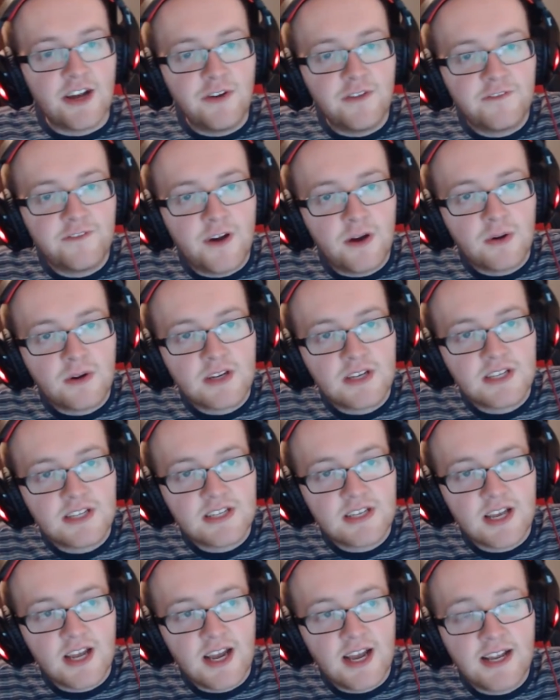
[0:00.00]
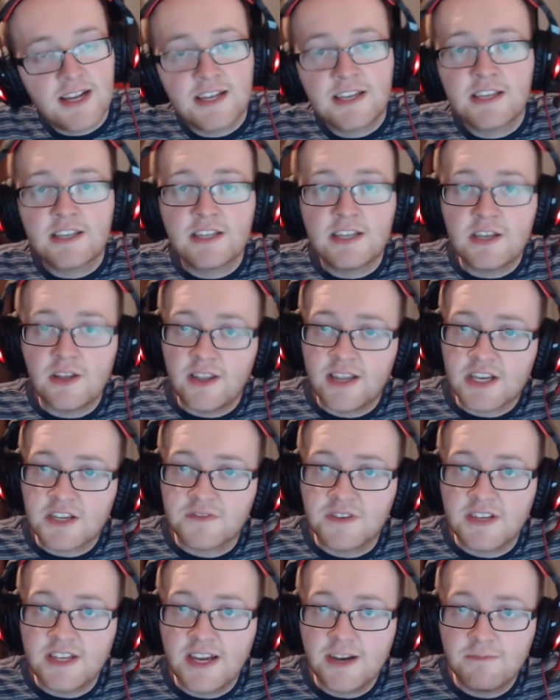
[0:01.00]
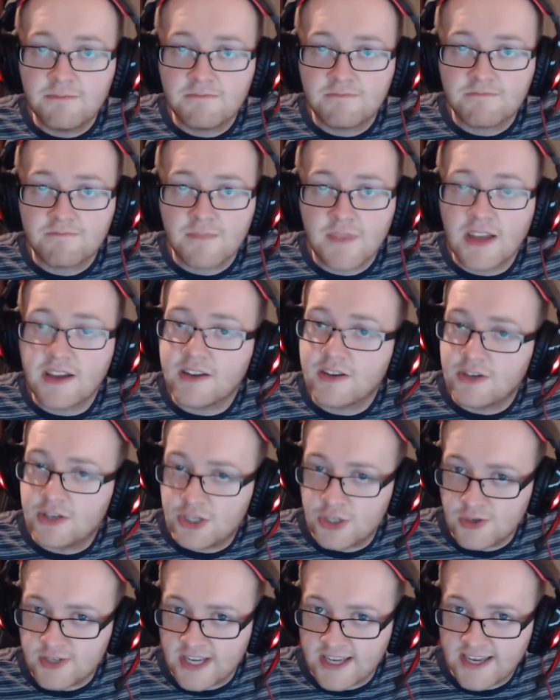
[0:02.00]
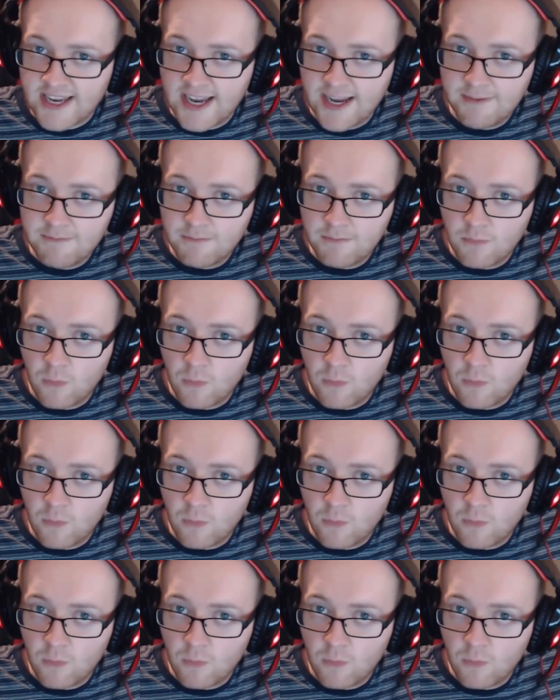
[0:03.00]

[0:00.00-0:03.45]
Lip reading: folks, until next video, do take care.